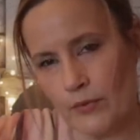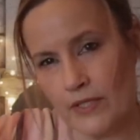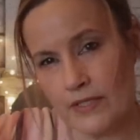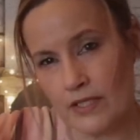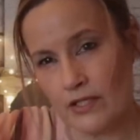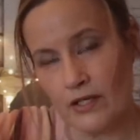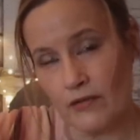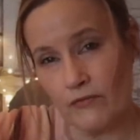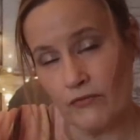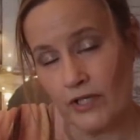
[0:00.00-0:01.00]
but it is a
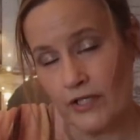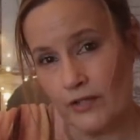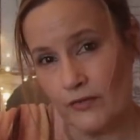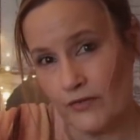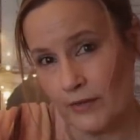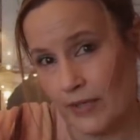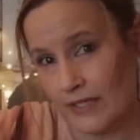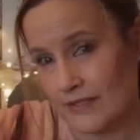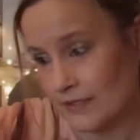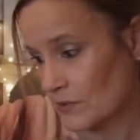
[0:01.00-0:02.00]
really lovely
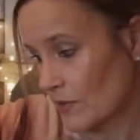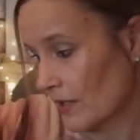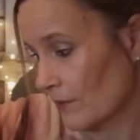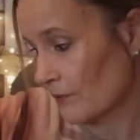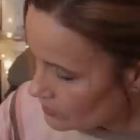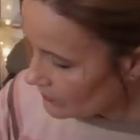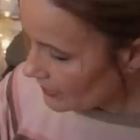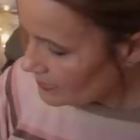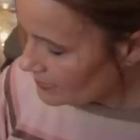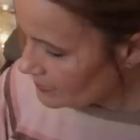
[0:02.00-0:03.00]
pattern as well. So
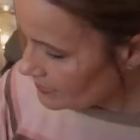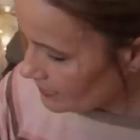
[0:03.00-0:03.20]
that's